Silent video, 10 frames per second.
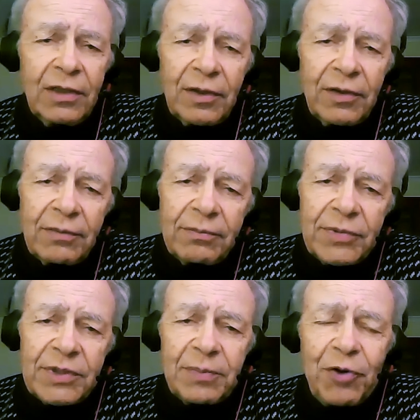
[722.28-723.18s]
There are
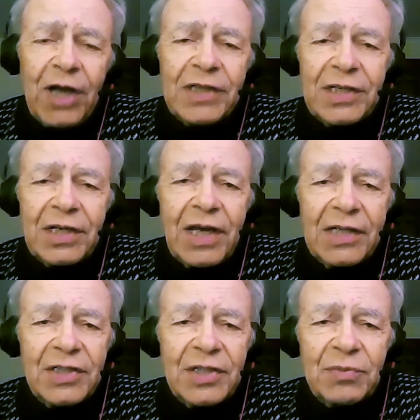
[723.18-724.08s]
surprising
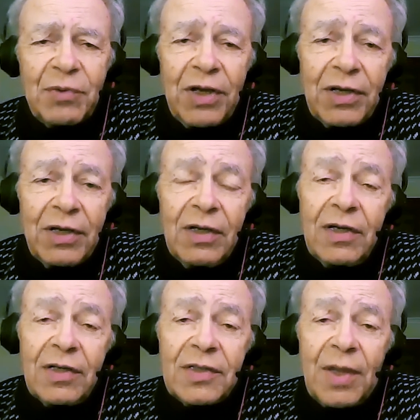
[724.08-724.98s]
cases where
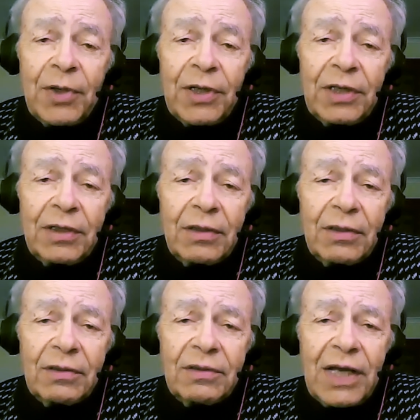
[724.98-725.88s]
a
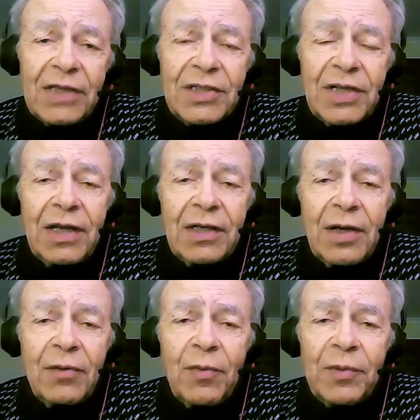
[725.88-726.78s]

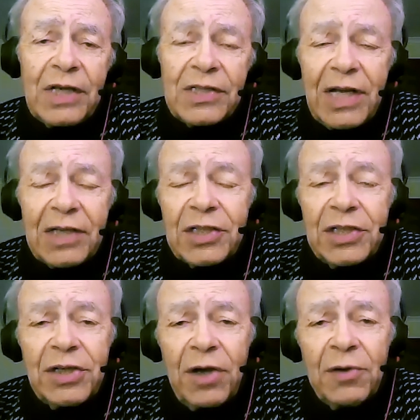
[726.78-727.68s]
woman doesn't actually
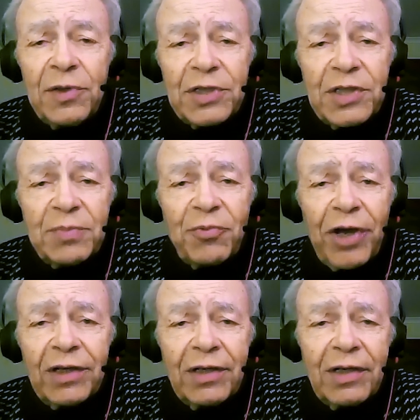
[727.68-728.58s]
know that she's
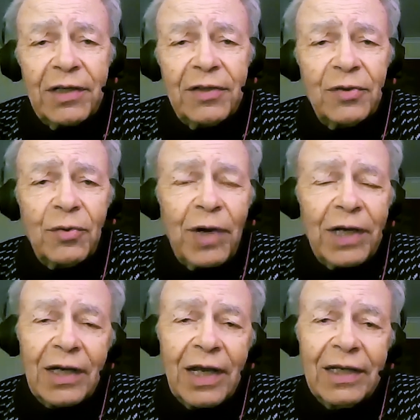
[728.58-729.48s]
pregnant until
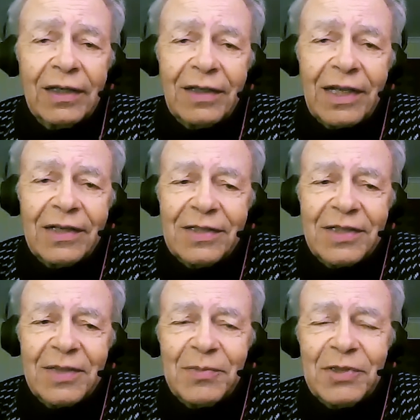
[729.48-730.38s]
quite late. That
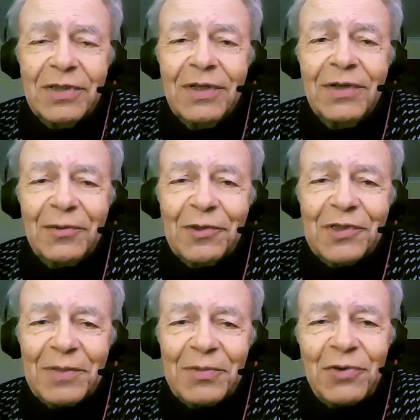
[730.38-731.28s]
will
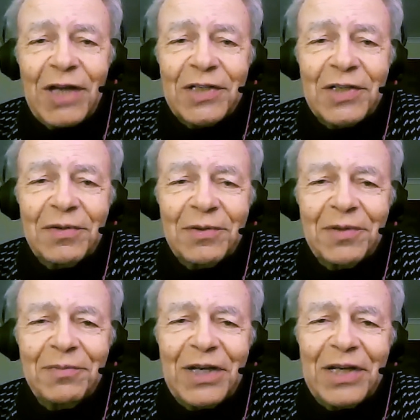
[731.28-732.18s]
seem strange
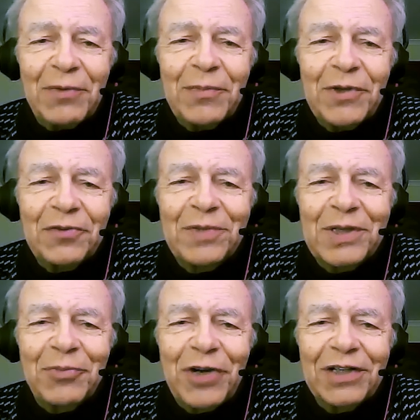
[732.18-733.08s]
to many women who've
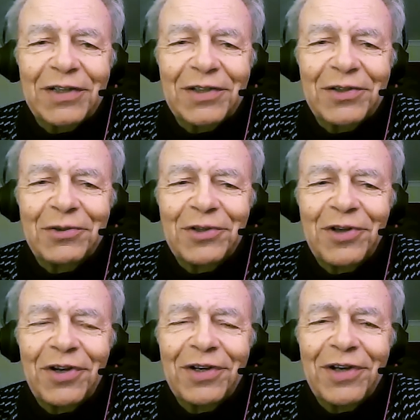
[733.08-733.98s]
been pregnant, that you could
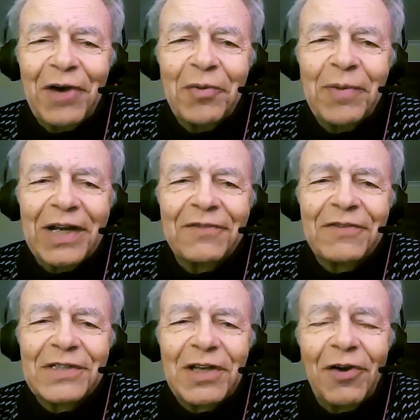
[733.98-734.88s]
not know about it
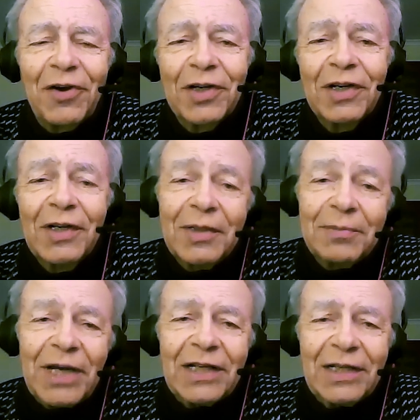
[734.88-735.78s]
for so long,
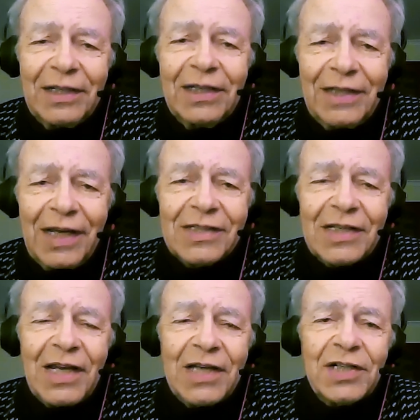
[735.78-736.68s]
but it does
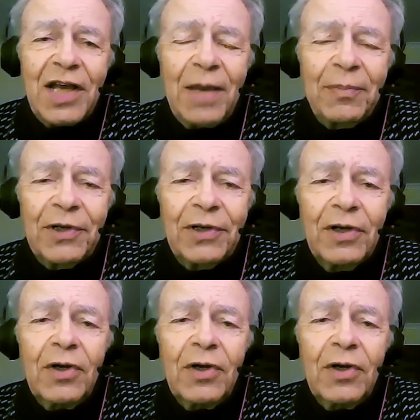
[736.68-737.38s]
occasionally happen.